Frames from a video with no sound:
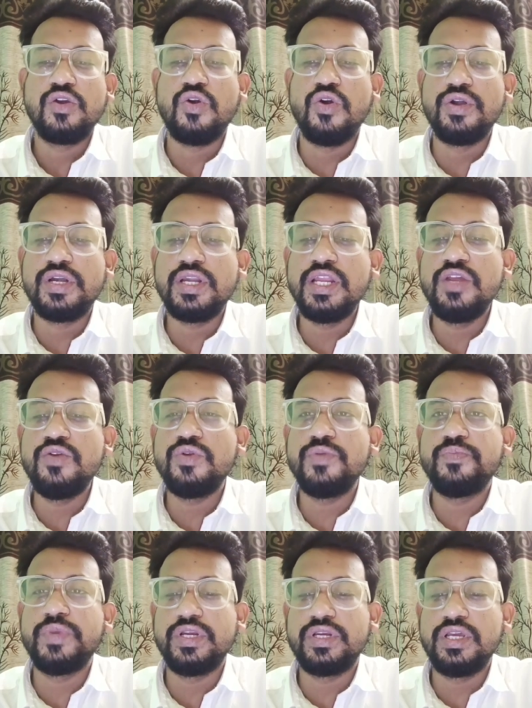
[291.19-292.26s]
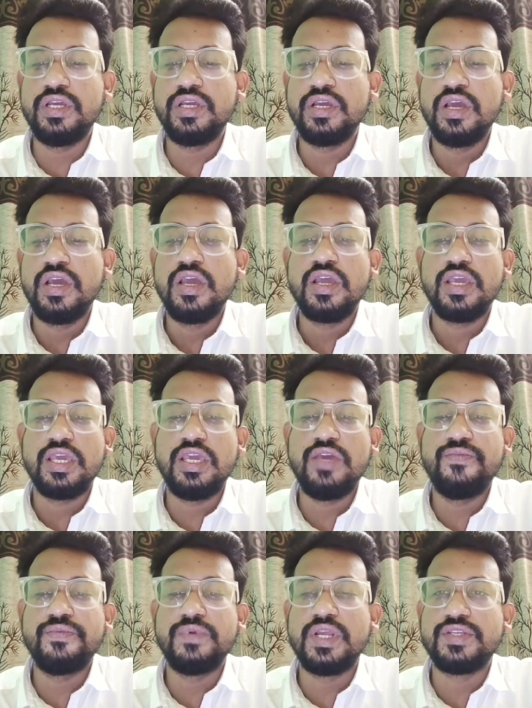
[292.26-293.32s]
Continue repeating
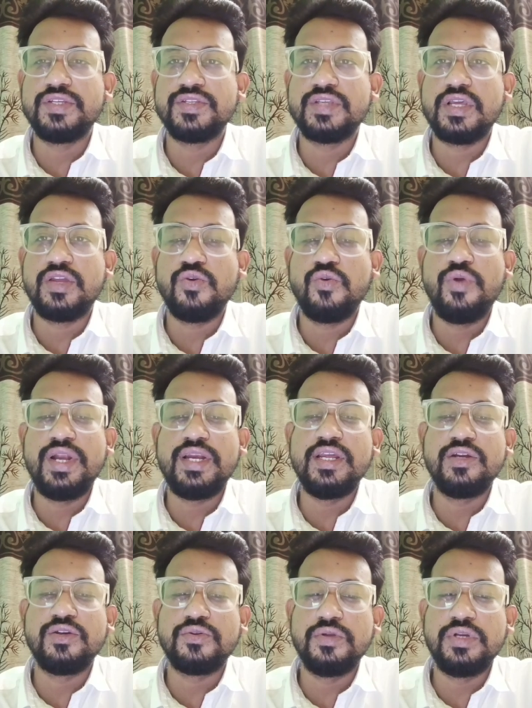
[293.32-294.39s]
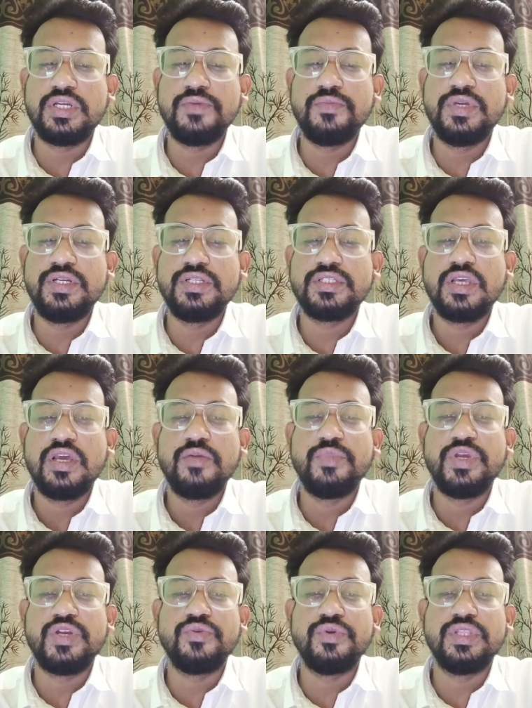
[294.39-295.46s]
if necessary, waiting 20 minutes
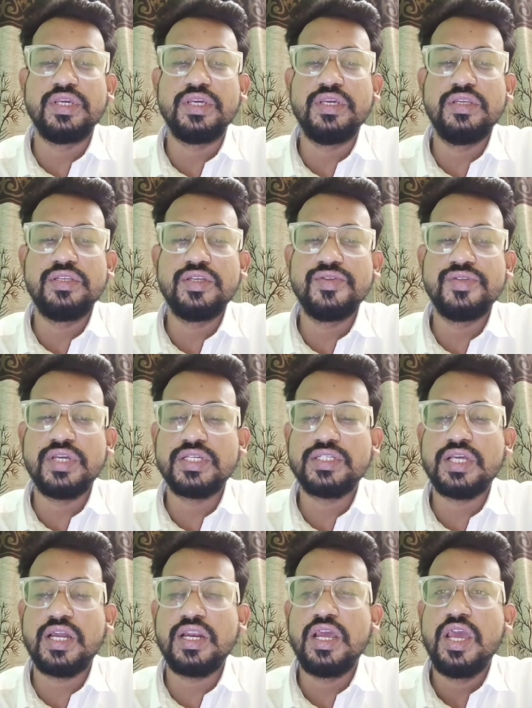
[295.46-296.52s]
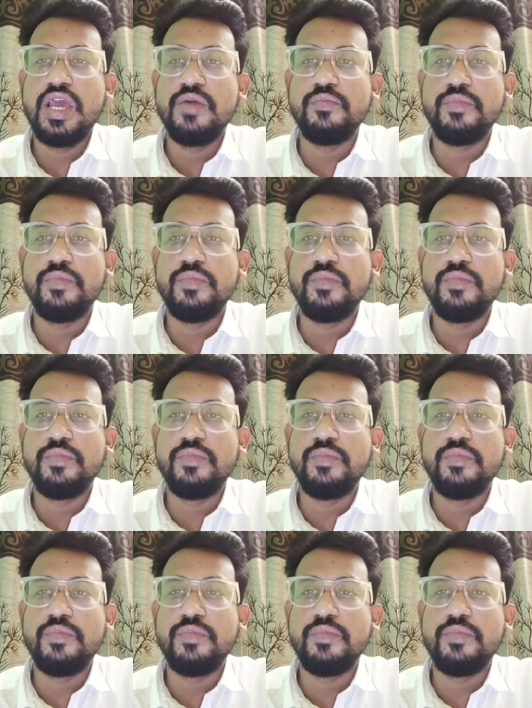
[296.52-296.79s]
between each injection,